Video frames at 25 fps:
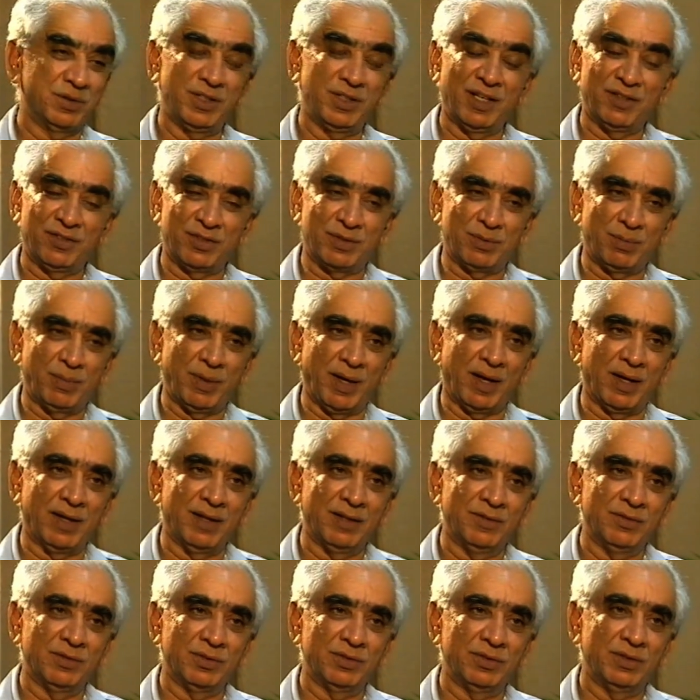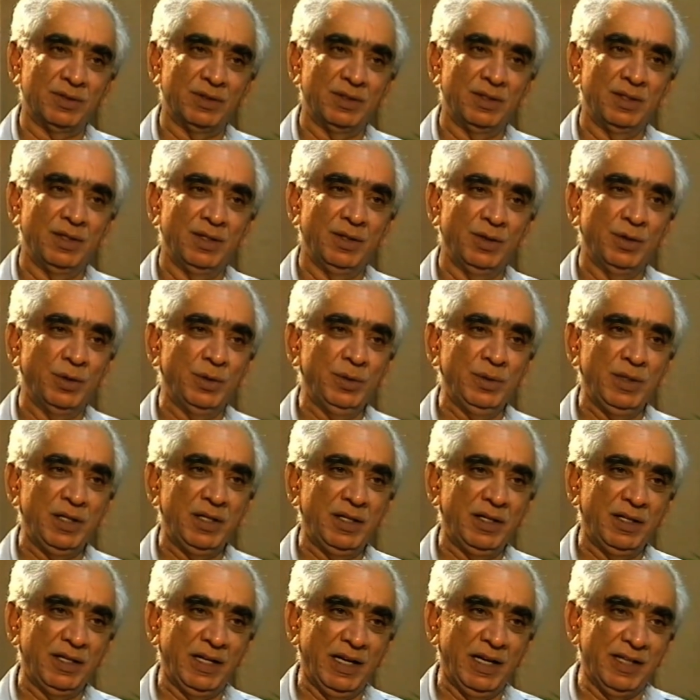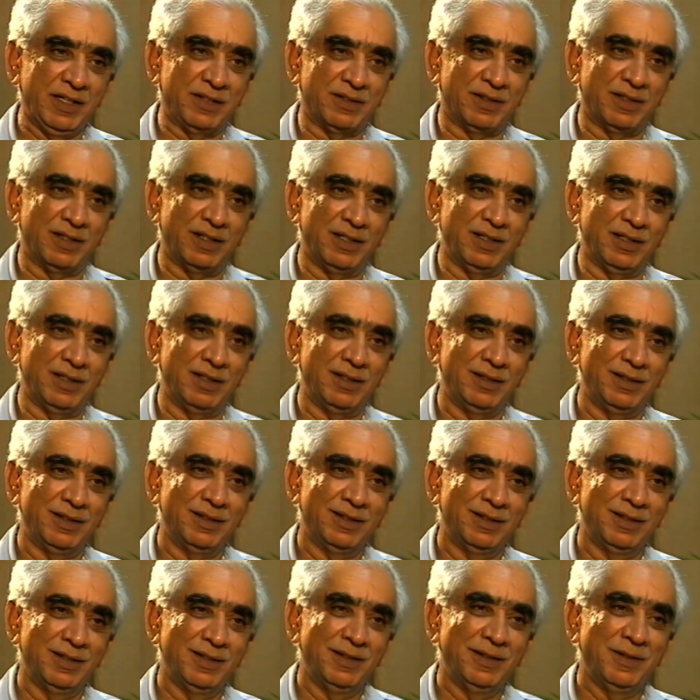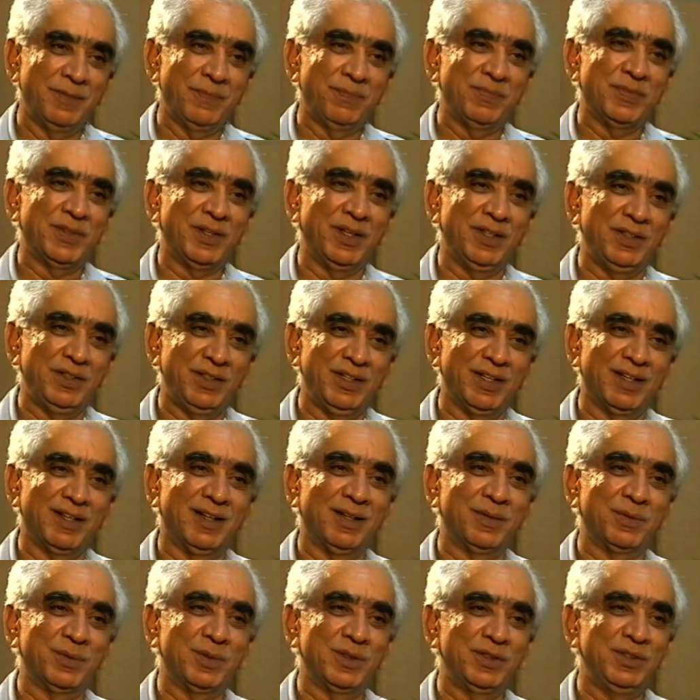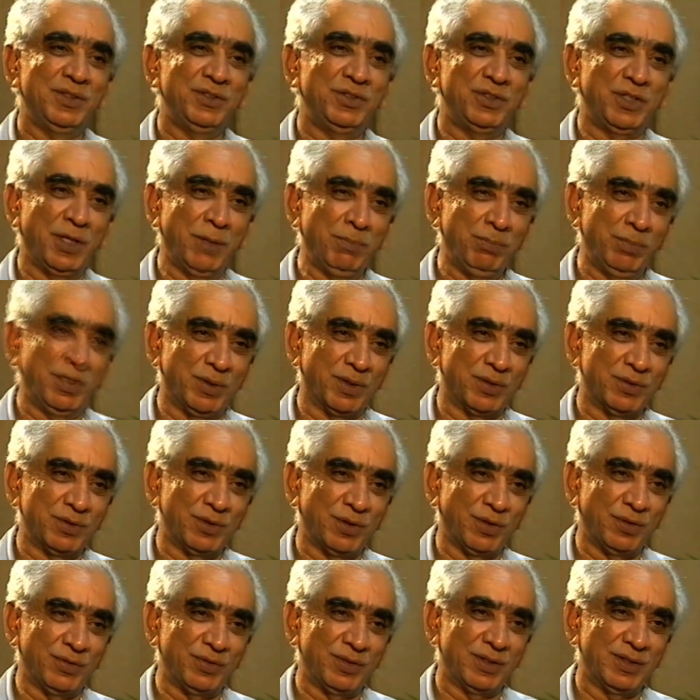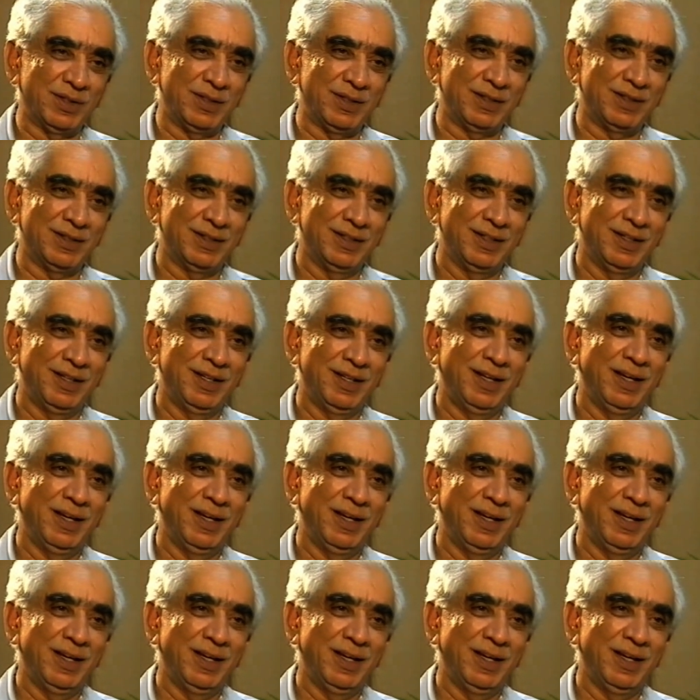test bans only lately. India were the champions of it.